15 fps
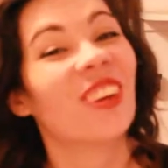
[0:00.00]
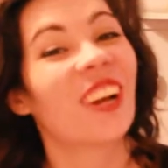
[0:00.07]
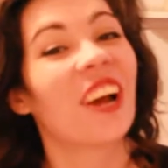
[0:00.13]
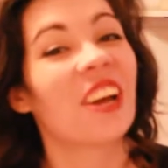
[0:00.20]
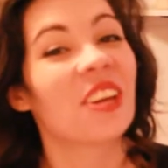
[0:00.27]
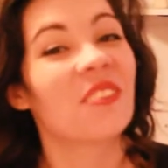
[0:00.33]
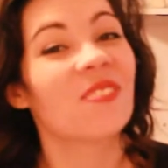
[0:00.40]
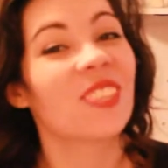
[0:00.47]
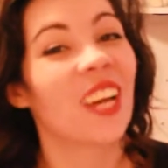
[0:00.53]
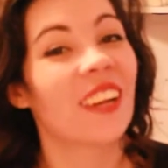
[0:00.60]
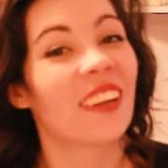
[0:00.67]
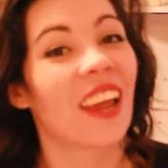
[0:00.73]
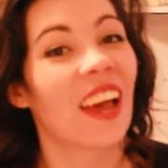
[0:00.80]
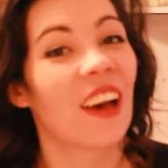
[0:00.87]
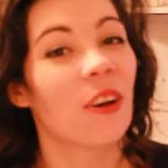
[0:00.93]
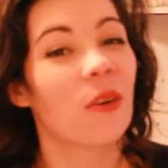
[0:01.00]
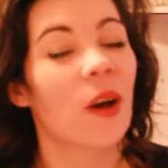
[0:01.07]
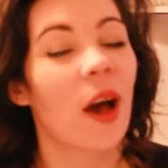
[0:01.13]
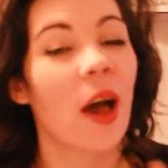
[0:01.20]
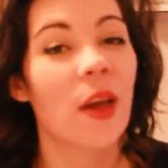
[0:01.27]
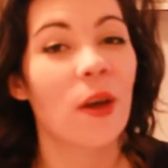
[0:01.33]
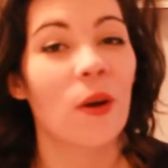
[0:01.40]
but I am done now.
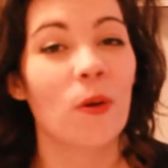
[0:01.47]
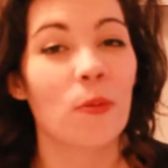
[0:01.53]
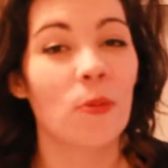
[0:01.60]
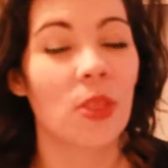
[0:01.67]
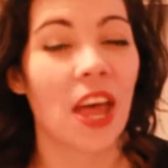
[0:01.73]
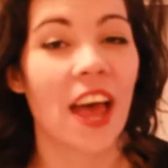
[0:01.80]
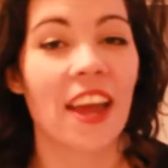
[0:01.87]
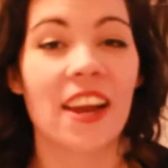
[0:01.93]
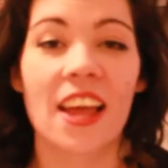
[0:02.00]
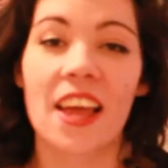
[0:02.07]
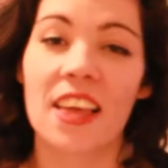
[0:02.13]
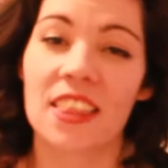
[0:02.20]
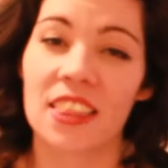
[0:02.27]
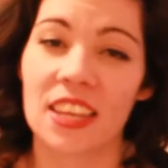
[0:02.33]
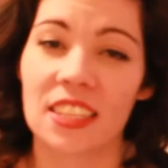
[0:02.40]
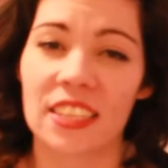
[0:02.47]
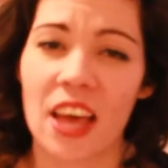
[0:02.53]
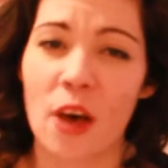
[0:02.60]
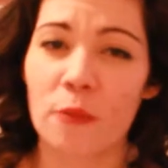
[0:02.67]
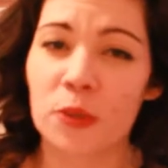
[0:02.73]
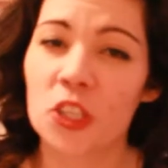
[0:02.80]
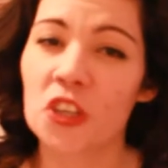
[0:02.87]
I hope that this
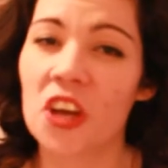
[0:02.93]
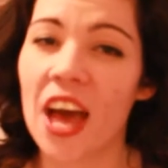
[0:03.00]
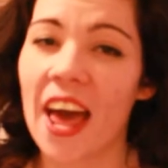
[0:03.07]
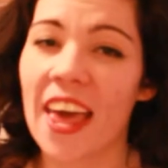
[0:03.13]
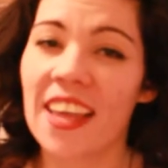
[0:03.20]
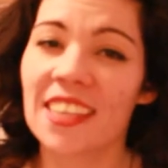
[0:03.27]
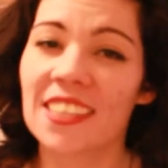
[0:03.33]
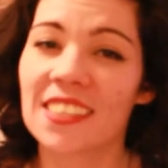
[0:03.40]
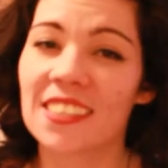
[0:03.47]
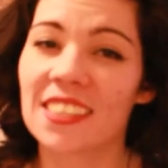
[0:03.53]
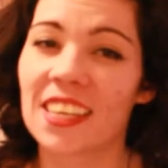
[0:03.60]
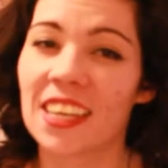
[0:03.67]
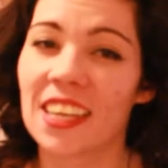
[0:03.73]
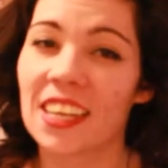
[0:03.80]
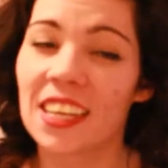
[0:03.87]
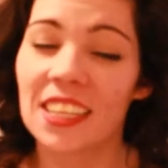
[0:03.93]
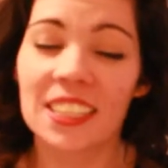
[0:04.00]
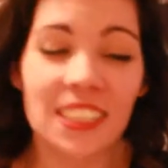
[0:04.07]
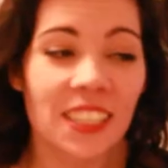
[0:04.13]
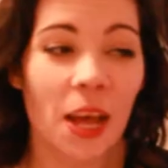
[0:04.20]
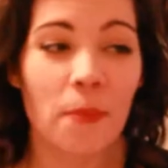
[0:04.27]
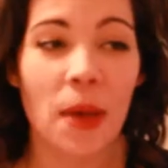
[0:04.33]
helped you guys
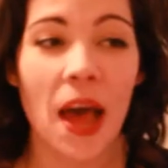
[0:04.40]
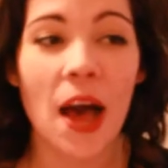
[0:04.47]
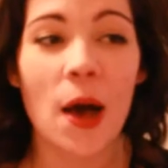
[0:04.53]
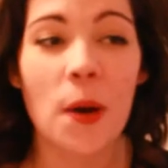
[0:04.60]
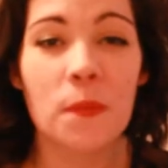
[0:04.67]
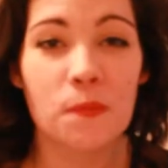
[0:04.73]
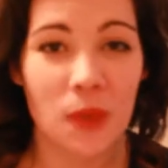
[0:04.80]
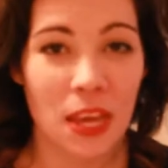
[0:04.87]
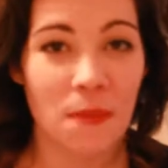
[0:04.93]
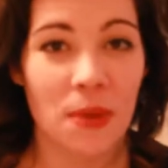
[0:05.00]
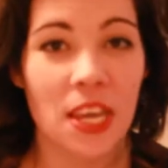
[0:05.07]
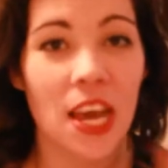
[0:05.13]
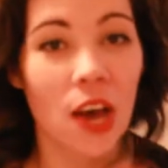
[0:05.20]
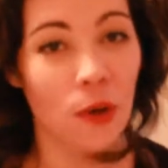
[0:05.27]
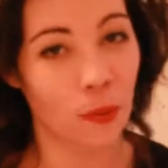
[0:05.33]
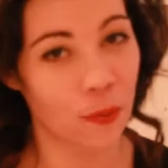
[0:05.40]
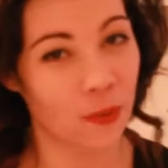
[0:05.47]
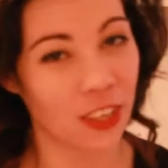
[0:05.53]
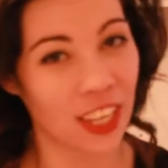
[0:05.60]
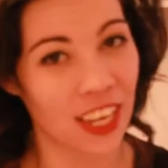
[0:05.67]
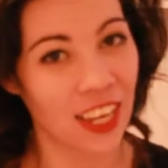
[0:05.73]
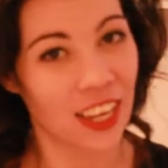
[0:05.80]
somehow, maybe,
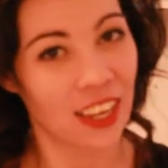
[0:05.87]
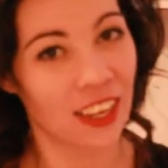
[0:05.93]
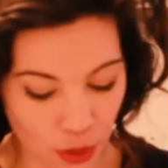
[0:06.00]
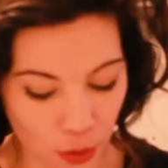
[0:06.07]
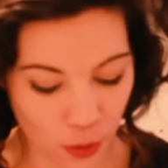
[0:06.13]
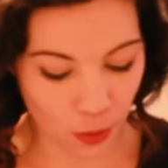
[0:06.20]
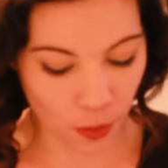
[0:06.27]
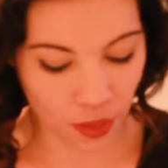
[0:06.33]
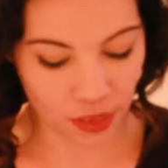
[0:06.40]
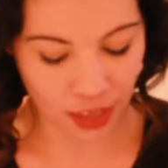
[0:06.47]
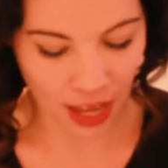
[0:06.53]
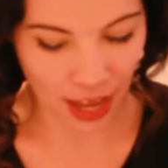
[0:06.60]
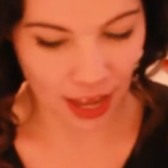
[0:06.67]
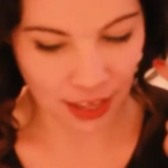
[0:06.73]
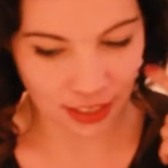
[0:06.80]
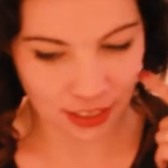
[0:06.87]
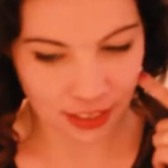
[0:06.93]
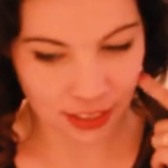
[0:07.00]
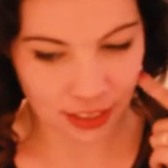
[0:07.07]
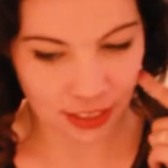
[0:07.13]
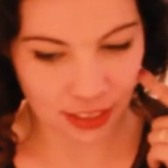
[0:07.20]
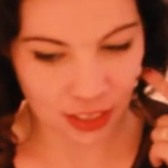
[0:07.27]
hopefully. know that
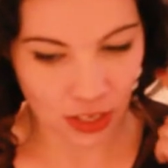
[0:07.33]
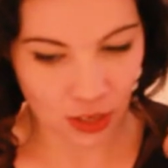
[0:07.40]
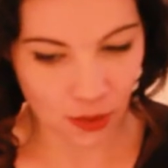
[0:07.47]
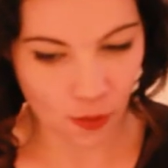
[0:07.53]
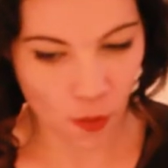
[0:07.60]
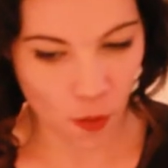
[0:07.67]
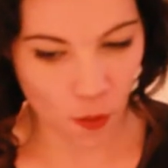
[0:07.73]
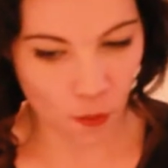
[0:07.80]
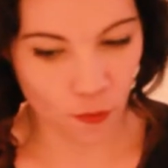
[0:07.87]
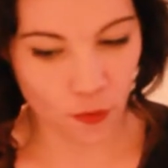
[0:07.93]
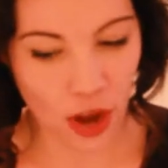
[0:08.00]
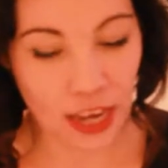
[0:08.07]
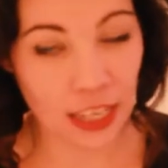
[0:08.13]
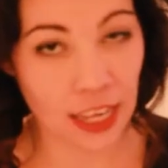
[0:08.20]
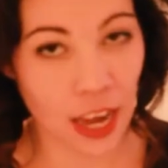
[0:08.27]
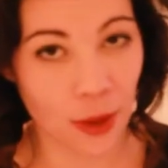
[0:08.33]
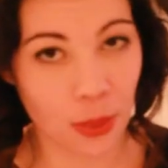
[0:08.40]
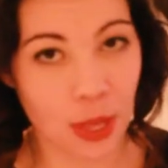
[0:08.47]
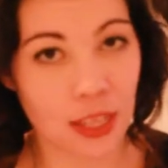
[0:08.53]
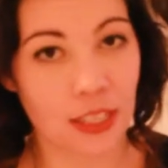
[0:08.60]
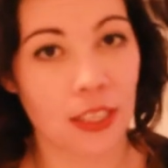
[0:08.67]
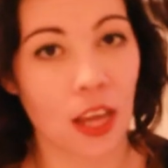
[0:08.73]
finding
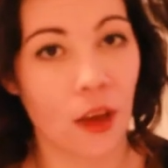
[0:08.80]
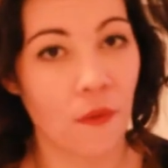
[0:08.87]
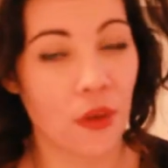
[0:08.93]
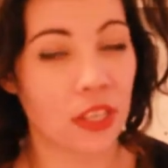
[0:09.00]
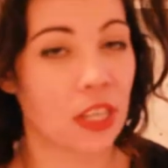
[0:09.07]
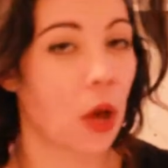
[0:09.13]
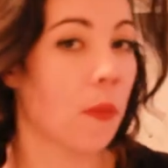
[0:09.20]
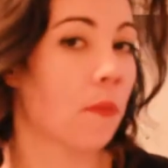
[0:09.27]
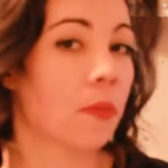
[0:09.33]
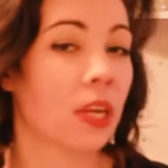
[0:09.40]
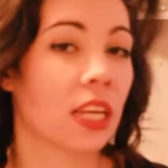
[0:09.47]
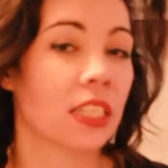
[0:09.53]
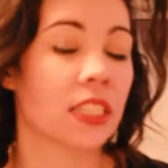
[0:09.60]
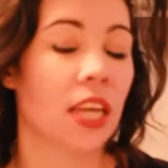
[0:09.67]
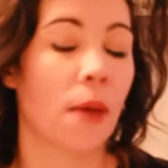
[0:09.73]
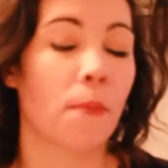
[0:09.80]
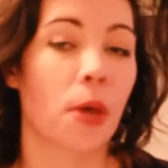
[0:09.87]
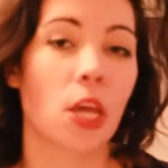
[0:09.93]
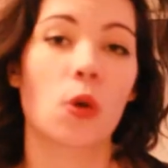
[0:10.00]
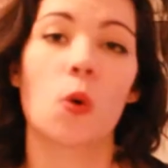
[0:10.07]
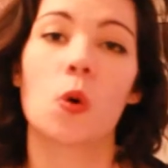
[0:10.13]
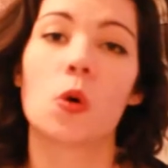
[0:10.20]
out this stuff has helped me set
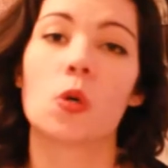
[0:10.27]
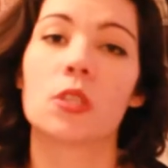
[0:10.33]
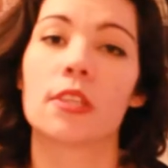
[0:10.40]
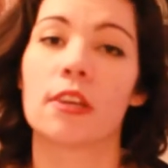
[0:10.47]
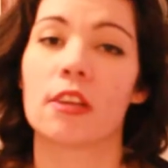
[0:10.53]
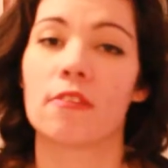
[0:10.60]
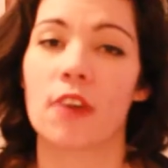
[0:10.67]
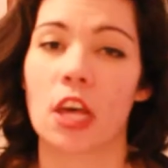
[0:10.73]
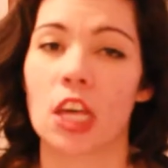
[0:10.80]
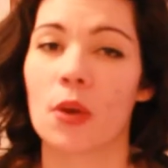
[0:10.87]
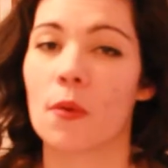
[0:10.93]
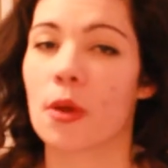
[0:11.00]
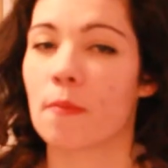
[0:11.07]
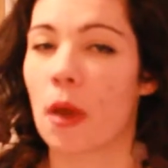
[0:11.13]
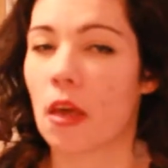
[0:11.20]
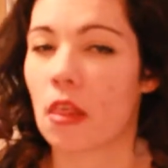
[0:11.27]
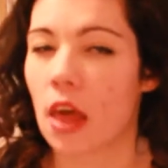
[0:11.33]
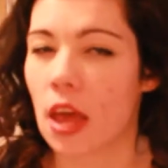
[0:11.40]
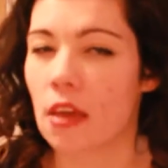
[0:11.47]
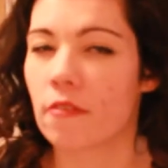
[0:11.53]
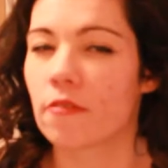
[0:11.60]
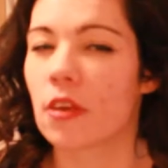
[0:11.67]
my goals and evaluate my
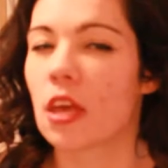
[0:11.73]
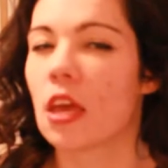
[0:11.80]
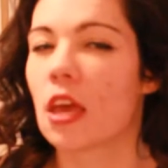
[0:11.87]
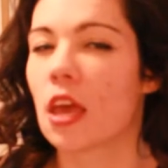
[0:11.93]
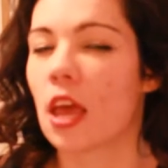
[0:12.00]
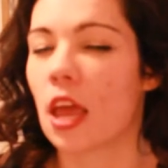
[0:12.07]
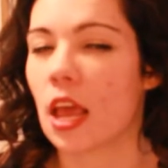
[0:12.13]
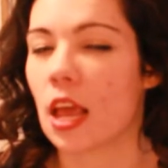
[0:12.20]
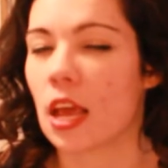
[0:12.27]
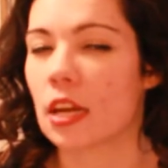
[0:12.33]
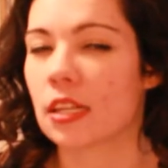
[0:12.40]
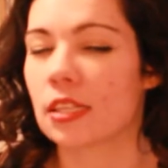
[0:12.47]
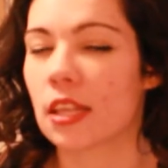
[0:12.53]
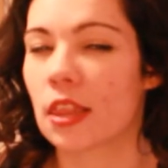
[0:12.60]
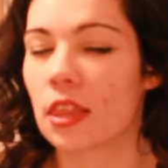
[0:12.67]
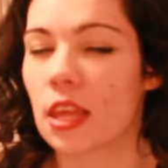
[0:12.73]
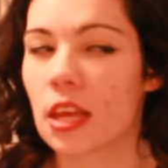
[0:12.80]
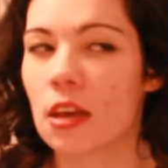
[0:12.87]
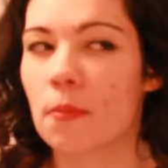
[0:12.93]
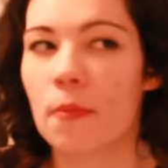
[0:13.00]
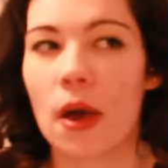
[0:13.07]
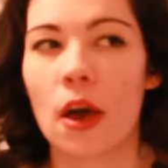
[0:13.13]
life and
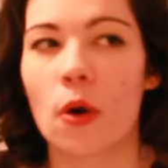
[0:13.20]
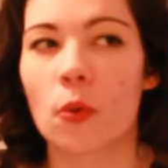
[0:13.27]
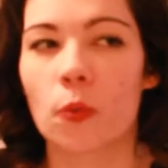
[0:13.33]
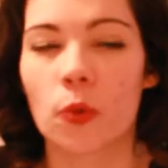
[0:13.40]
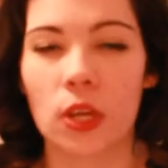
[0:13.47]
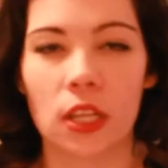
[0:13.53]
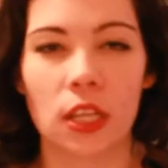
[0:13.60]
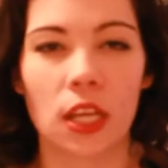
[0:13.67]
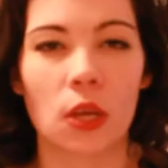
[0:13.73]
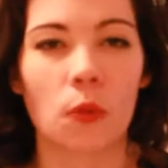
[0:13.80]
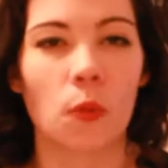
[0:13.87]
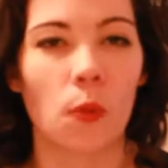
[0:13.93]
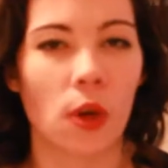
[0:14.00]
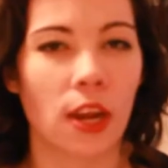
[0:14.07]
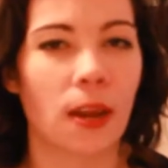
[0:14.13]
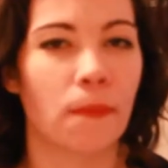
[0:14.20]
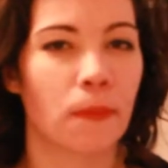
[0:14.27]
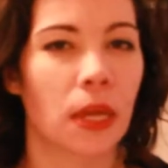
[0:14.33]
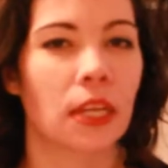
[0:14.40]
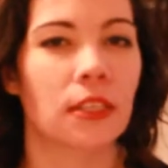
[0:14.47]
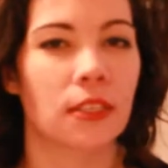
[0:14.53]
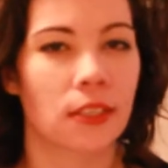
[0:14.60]
think about really what it
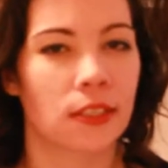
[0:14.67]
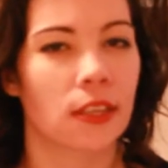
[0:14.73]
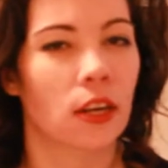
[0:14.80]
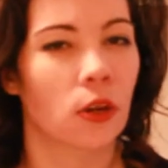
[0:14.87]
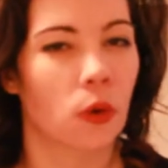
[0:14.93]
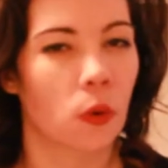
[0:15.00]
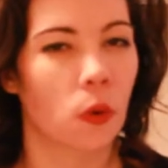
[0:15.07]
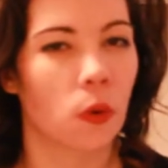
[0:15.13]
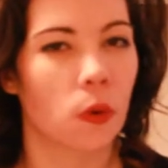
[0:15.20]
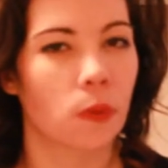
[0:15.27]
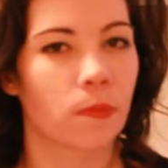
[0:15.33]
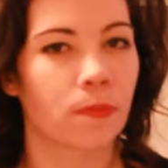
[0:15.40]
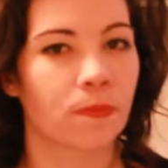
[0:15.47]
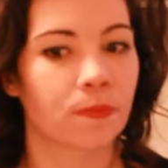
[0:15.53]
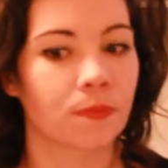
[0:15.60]
means to set a goal